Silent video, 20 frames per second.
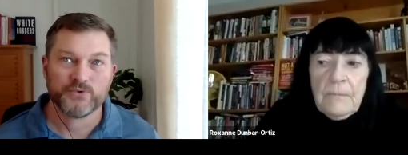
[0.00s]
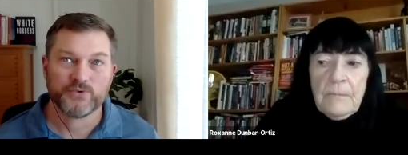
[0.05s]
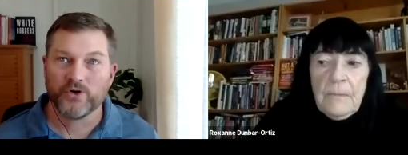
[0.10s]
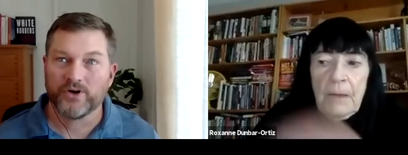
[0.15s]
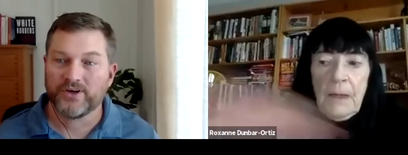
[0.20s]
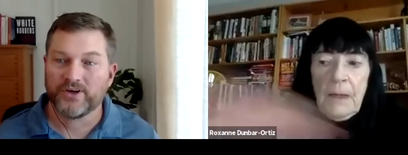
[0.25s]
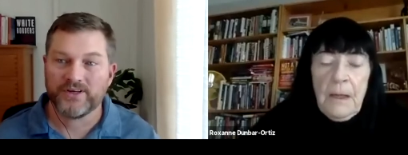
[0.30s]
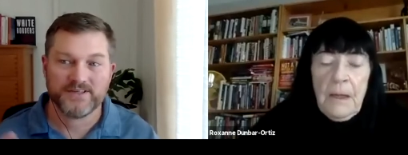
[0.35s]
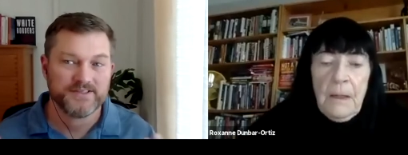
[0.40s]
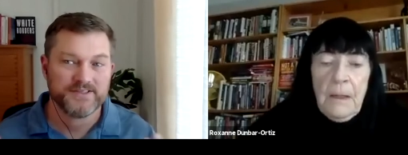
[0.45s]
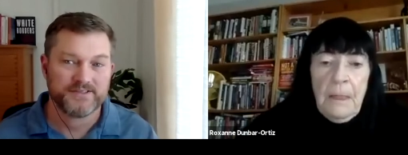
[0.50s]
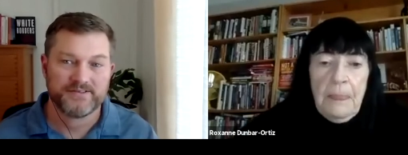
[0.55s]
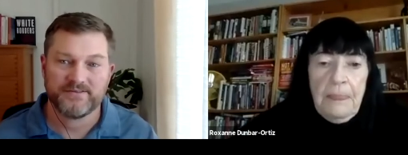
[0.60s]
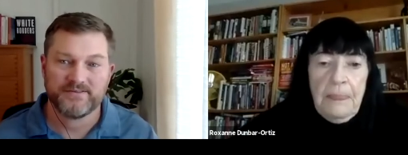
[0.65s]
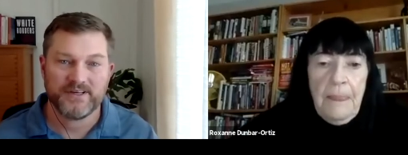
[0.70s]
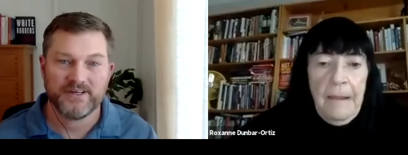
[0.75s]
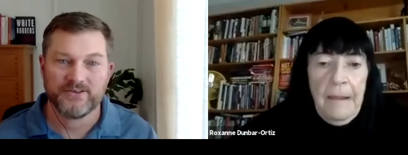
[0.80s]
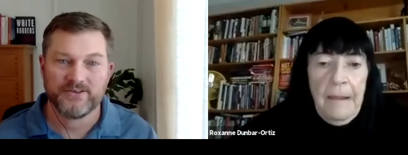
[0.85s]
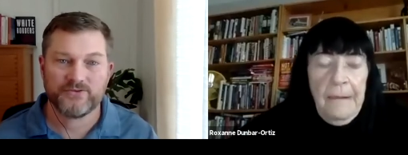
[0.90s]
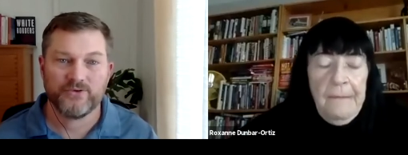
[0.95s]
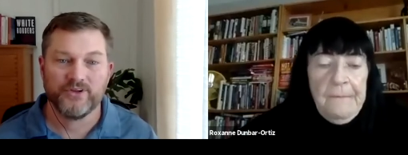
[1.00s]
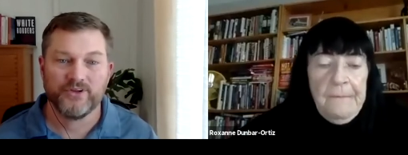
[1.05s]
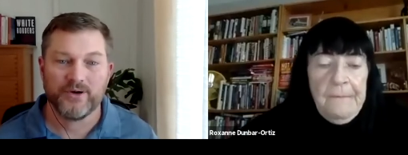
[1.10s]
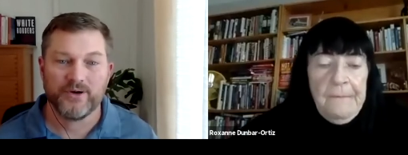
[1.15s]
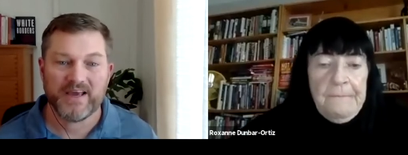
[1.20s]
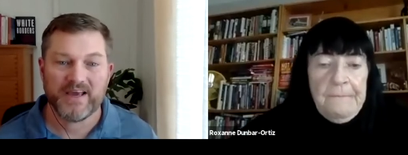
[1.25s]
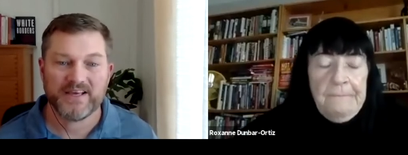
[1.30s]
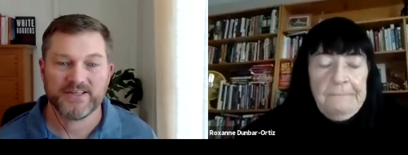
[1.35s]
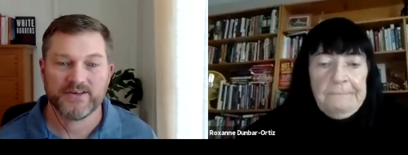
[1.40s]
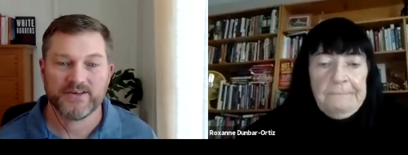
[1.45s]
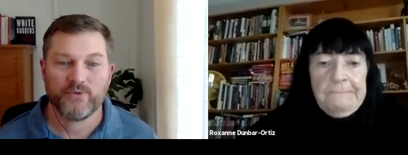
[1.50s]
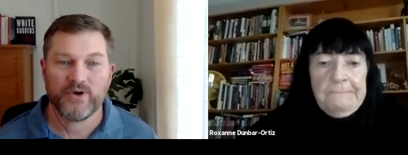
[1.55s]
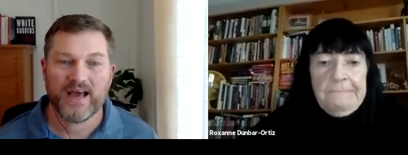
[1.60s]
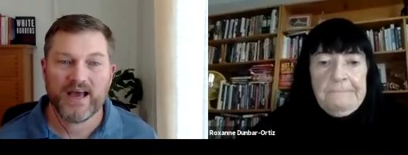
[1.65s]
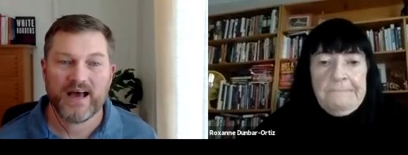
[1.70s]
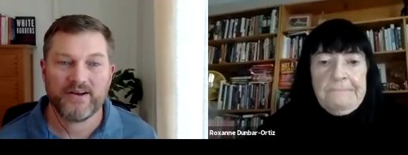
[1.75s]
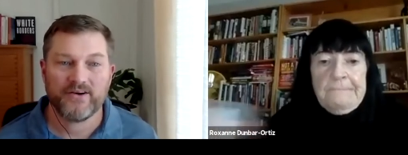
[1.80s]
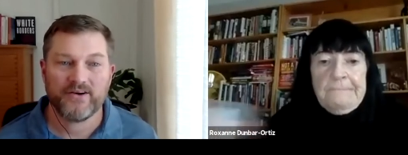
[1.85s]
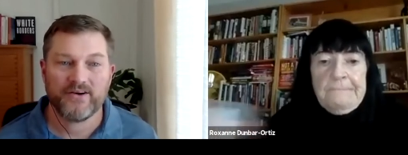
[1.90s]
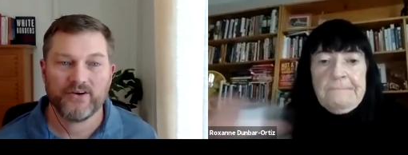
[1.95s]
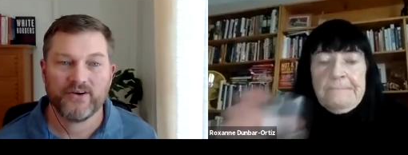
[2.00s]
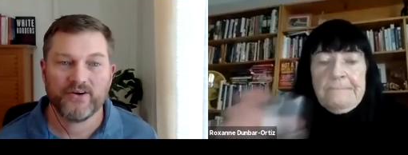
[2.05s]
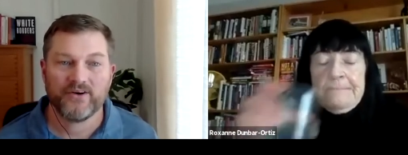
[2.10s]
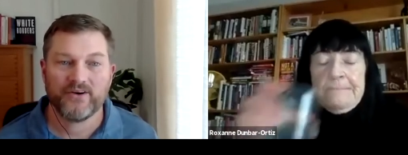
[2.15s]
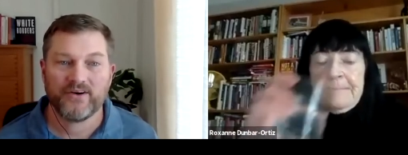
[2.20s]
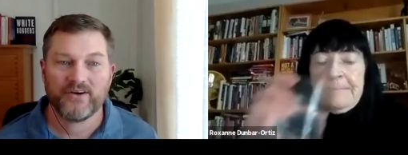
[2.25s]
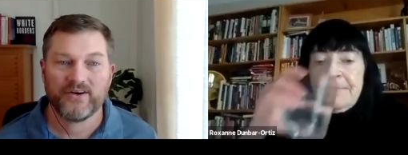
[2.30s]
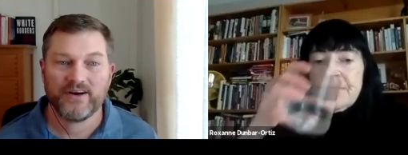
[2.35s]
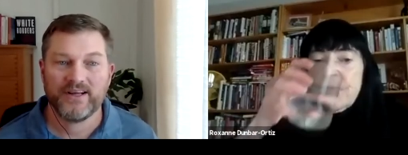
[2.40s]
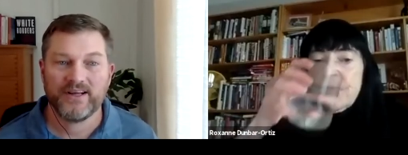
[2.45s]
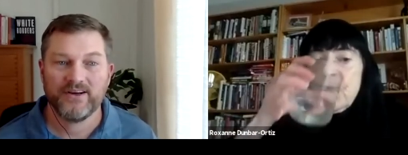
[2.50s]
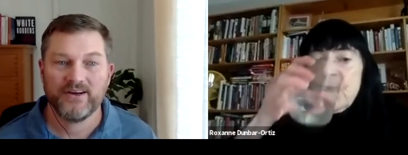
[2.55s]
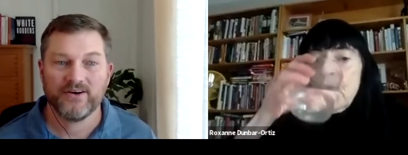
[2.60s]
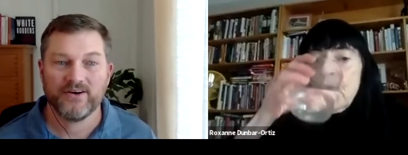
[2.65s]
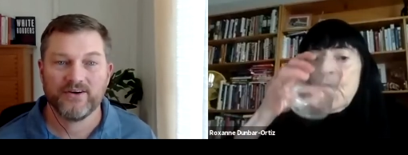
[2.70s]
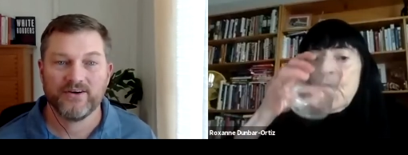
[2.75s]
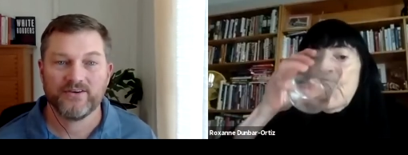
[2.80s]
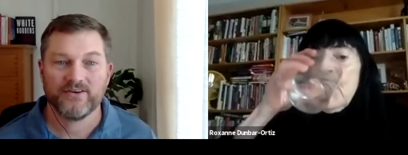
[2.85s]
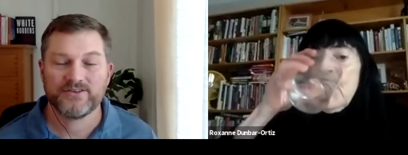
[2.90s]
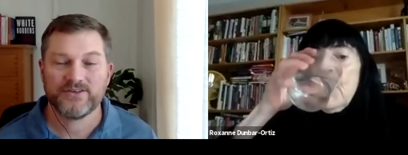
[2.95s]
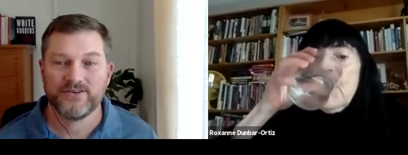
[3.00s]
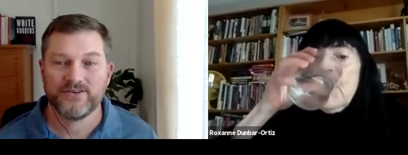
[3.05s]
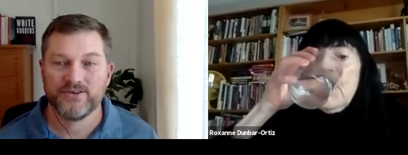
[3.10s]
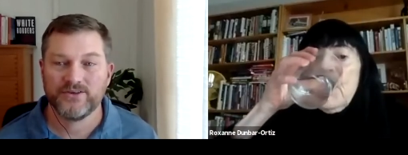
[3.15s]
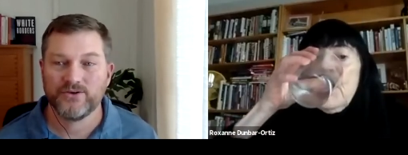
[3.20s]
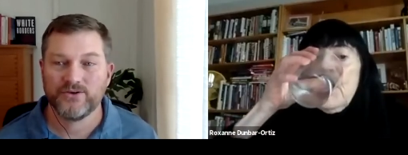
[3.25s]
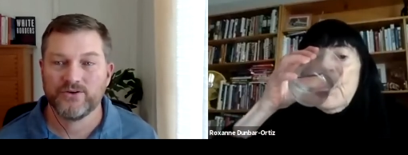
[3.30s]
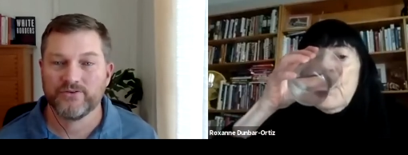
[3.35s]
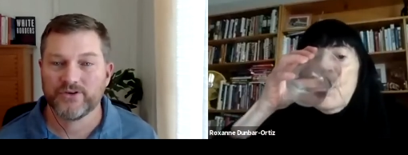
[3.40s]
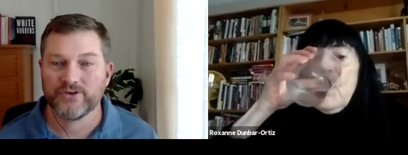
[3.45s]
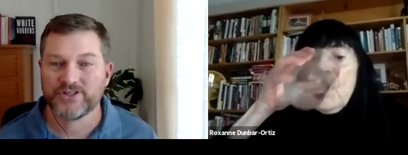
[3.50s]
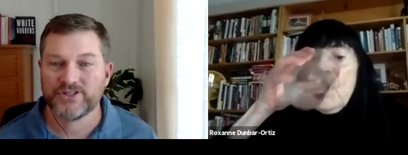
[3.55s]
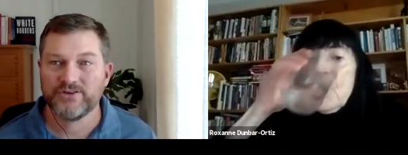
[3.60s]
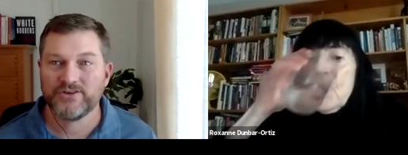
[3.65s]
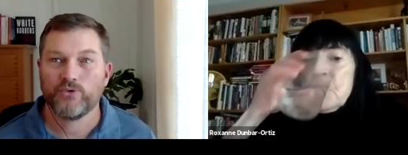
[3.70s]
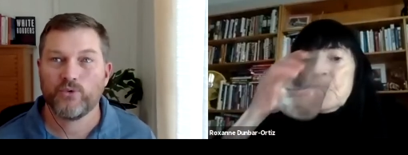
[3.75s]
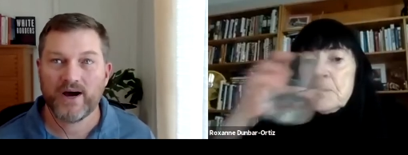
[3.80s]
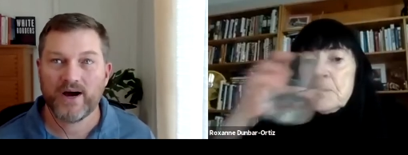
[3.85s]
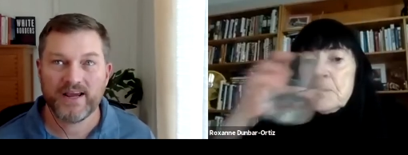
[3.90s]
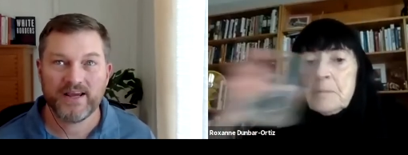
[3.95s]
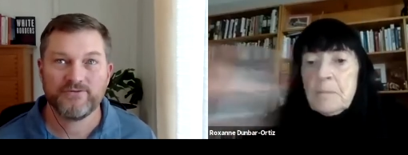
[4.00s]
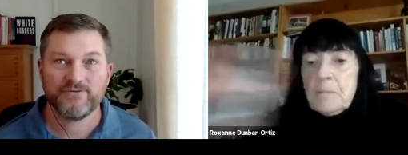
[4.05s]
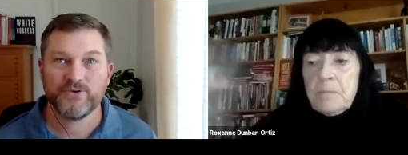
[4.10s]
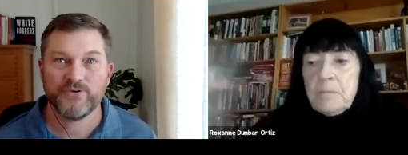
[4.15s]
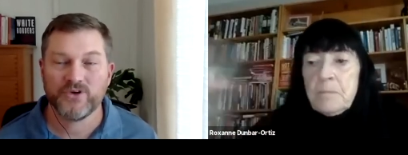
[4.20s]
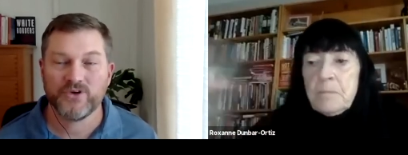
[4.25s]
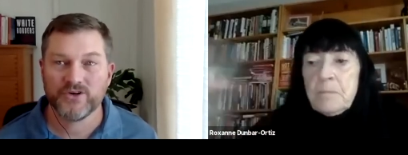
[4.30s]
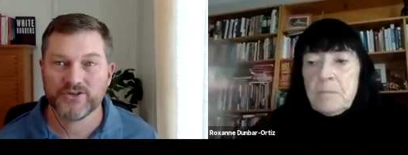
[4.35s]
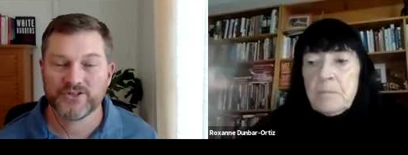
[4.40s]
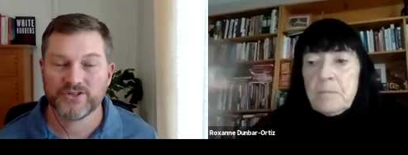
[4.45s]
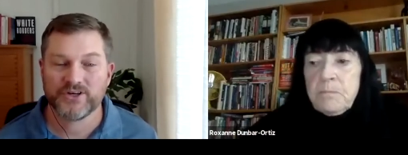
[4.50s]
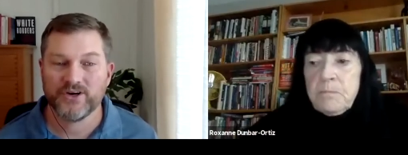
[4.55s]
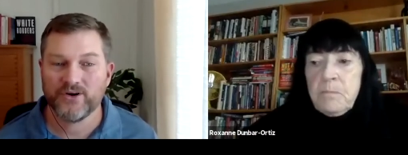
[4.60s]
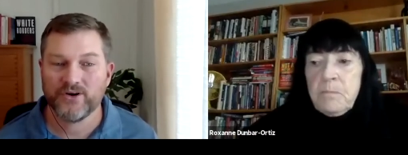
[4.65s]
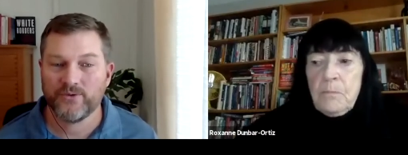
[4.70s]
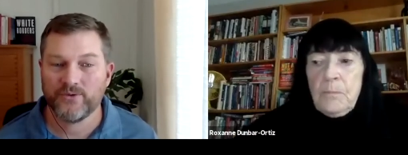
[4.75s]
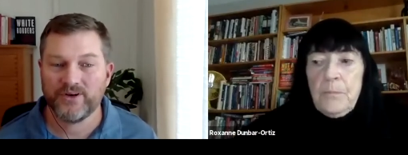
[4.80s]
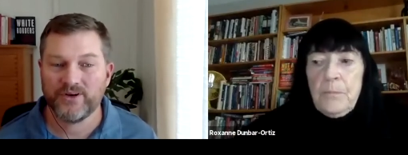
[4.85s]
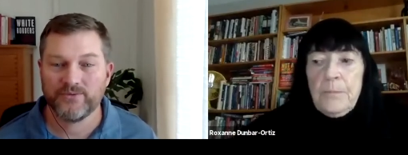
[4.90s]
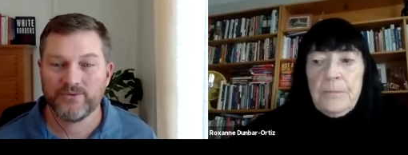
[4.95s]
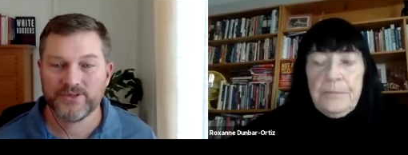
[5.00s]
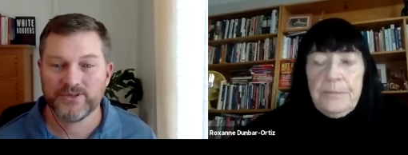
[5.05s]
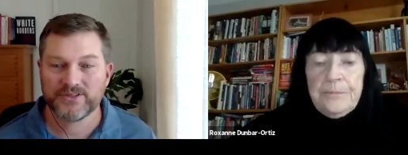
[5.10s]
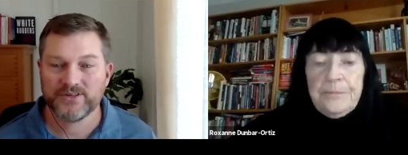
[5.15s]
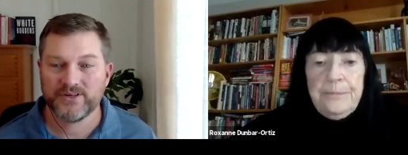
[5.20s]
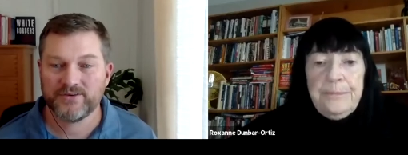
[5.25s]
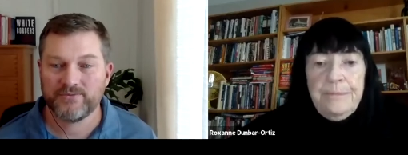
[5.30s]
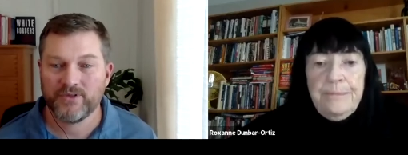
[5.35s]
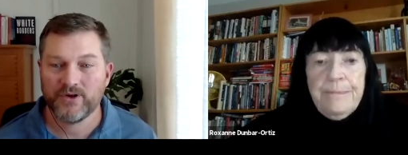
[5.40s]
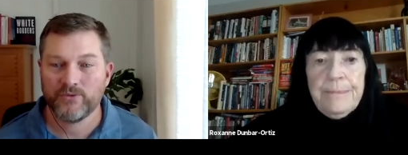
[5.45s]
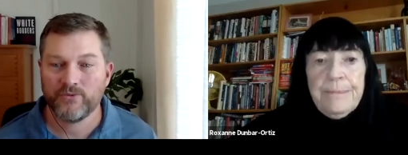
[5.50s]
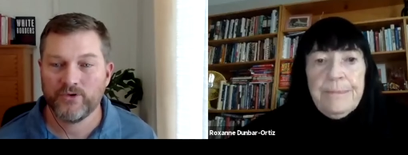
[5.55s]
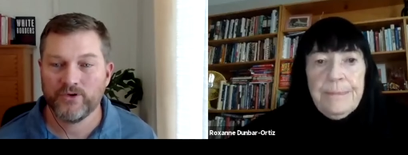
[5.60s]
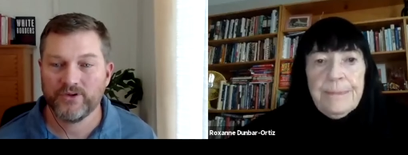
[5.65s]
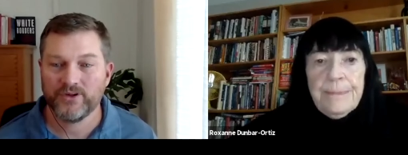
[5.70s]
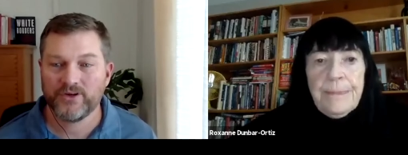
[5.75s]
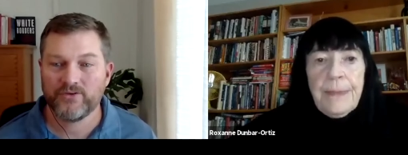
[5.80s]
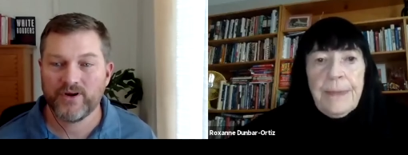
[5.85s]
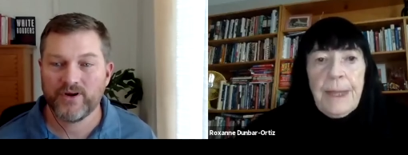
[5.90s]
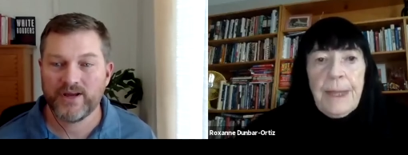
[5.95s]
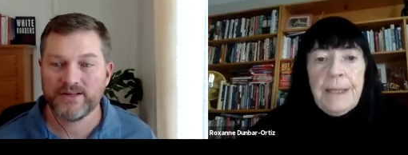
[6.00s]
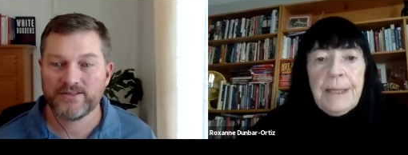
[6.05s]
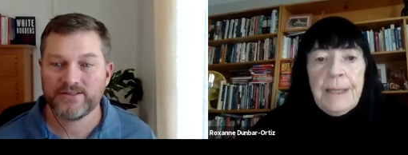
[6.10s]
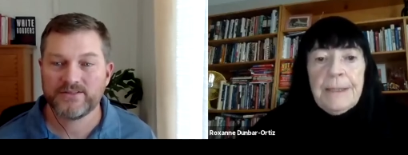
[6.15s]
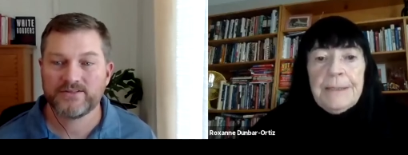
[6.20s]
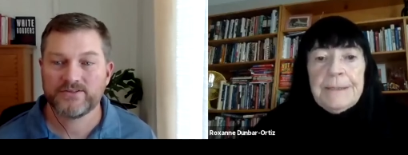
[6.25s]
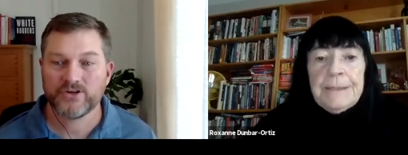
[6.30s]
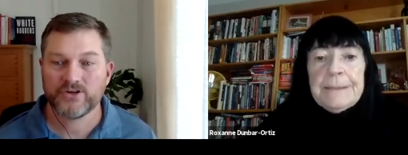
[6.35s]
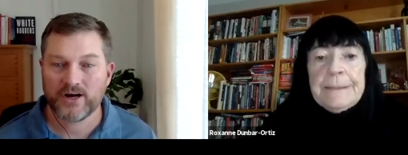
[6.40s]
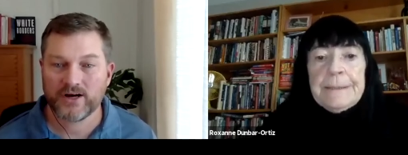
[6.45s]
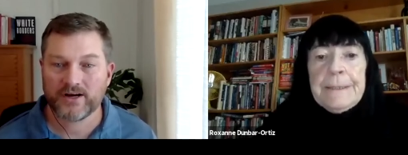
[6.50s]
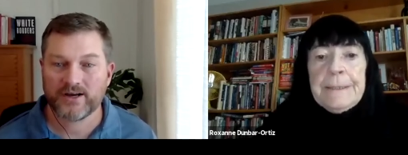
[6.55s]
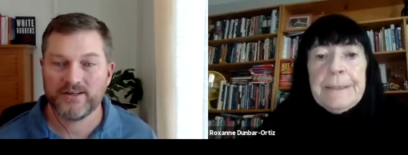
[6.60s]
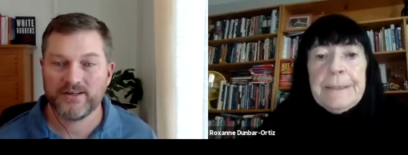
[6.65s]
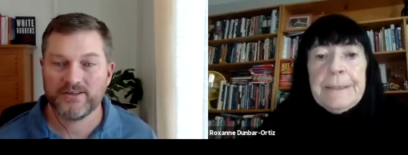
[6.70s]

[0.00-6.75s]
Speaker 1: work is is really amazing. We had her here to the University of Hawaii a few years ago, and it was a, a really great talk. Mm-hmm.